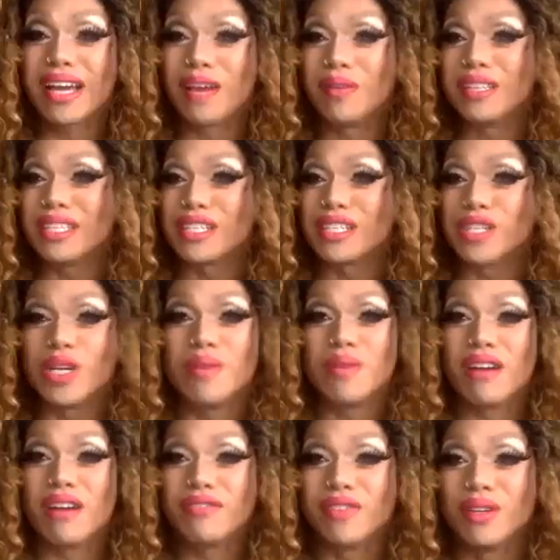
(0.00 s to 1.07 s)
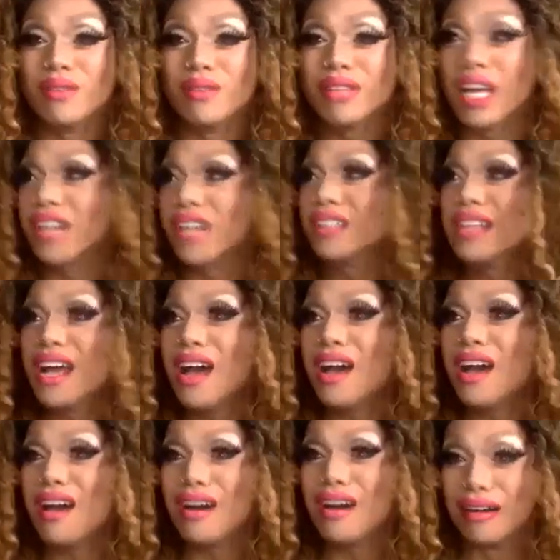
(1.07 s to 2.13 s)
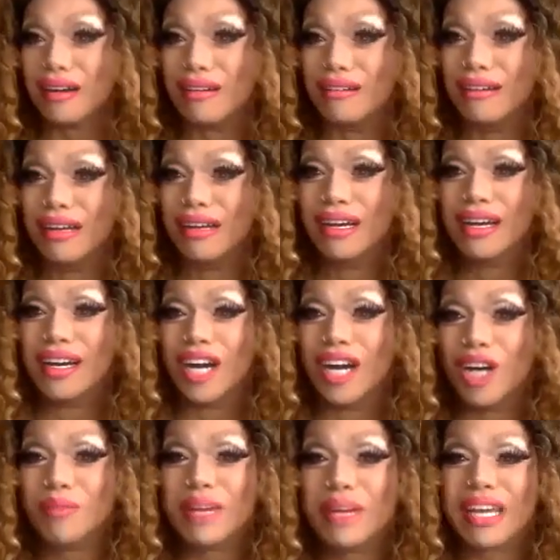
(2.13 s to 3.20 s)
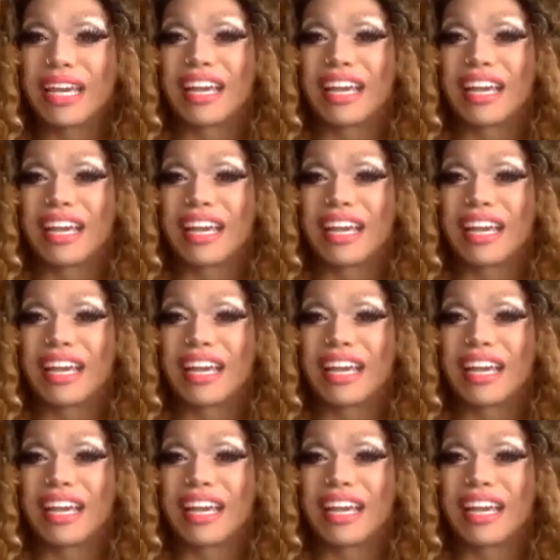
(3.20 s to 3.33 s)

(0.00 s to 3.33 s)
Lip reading: what is it? Tu Wong Fu? Like no. Oh my.